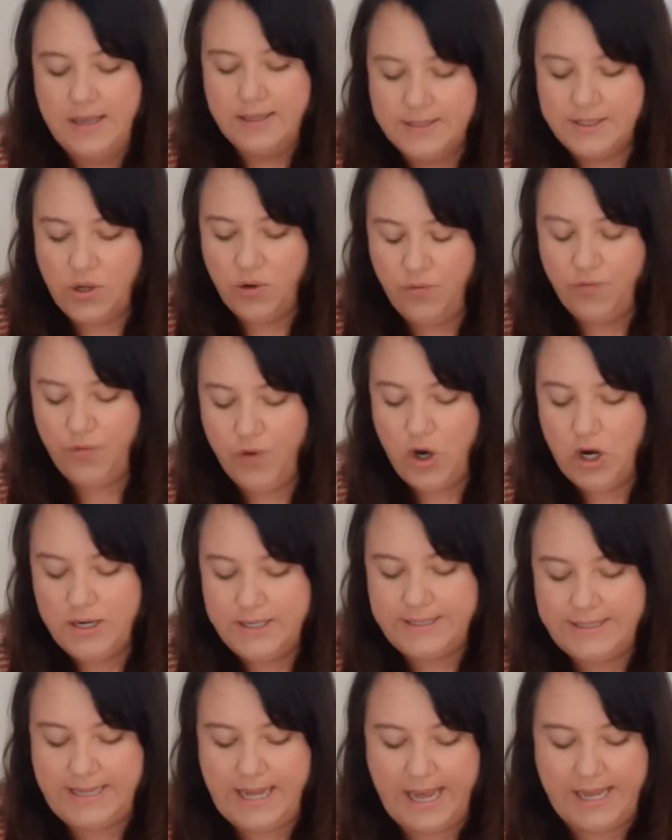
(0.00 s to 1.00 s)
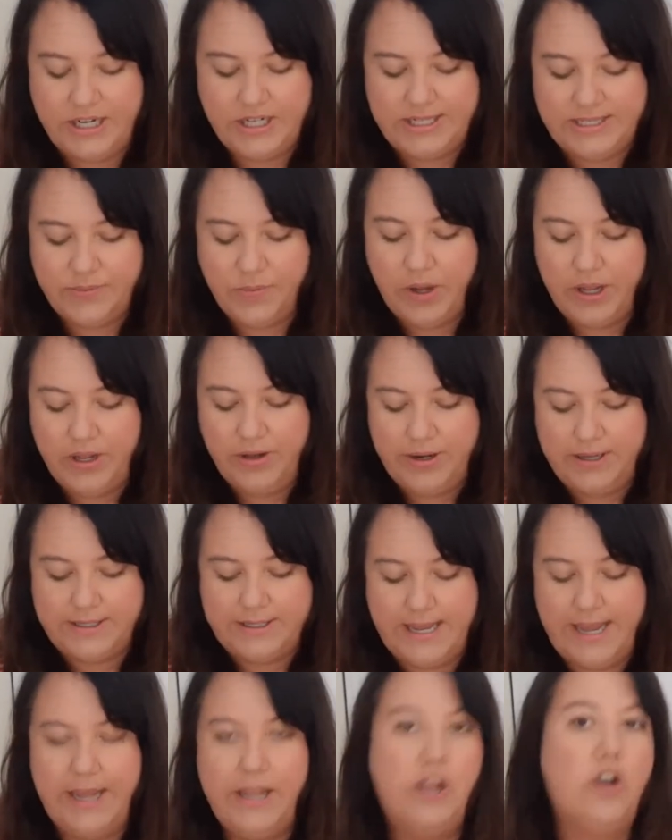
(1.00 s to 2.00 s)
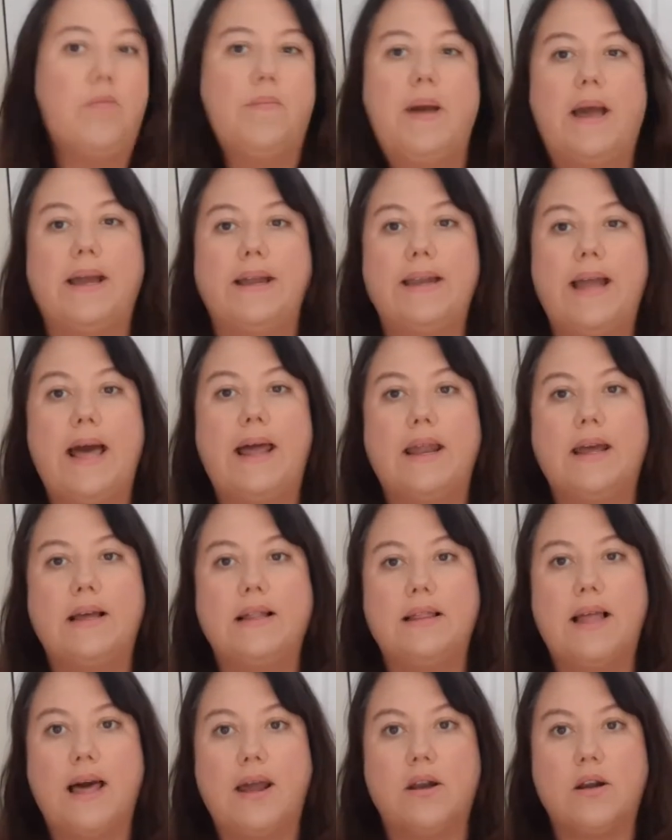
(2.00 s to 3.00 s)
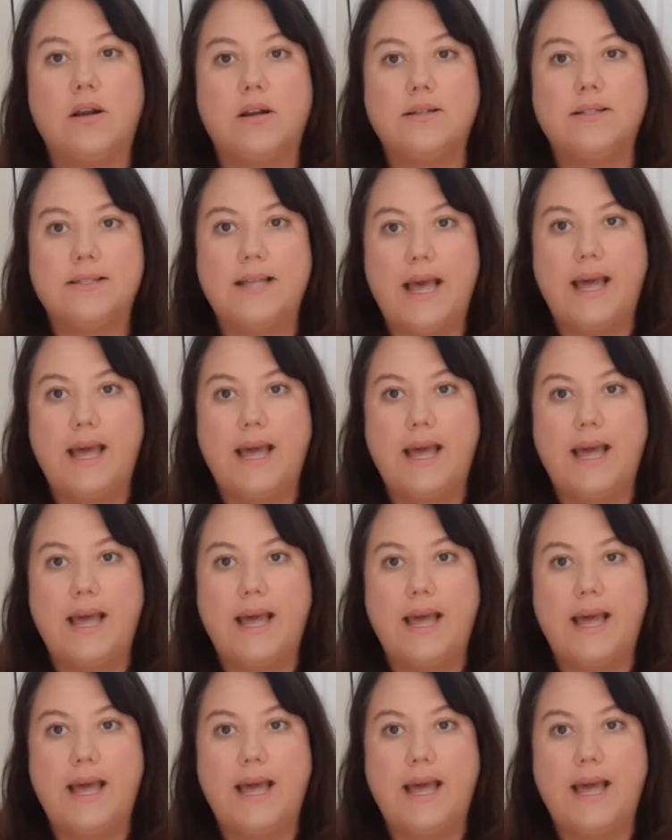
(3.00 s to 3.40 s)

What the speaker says: So first, I just want you to take your magnetic letters